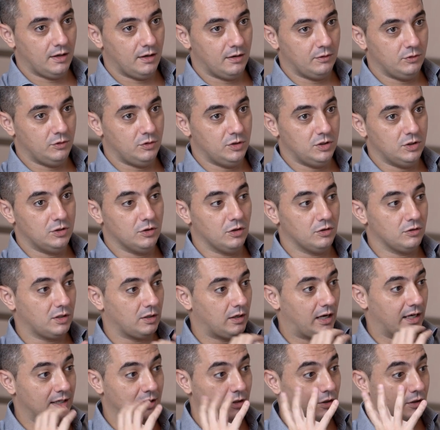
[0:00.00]
I
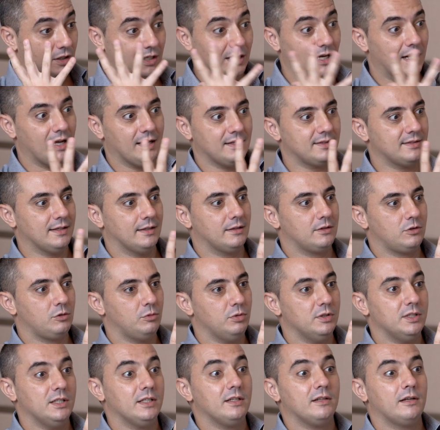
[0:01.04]
didn't realize that
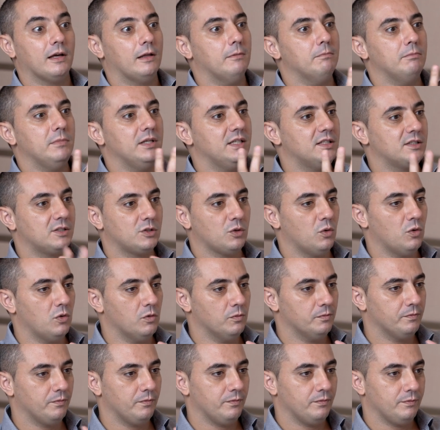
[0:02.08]
cuisine can be so
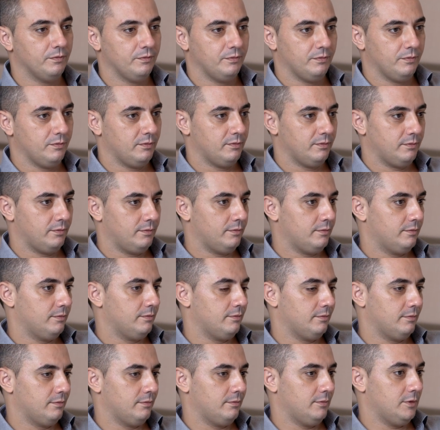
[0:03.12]

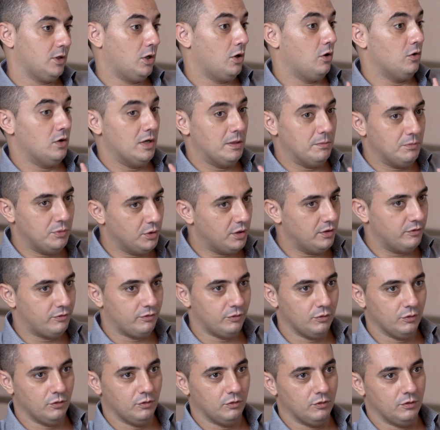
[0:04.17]
not only
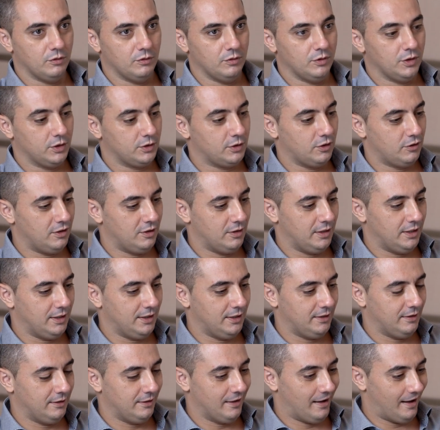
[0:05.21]
beautiful, not
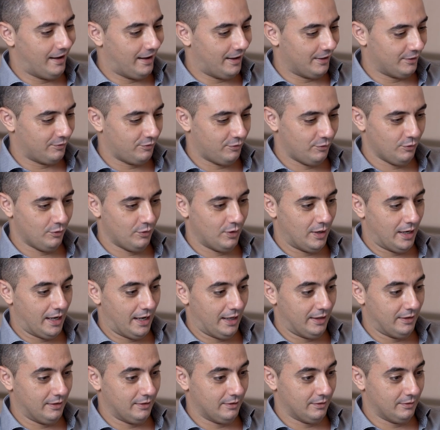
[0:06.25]
only artful
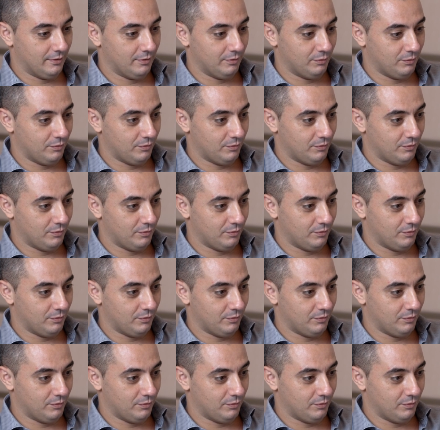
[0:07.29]
and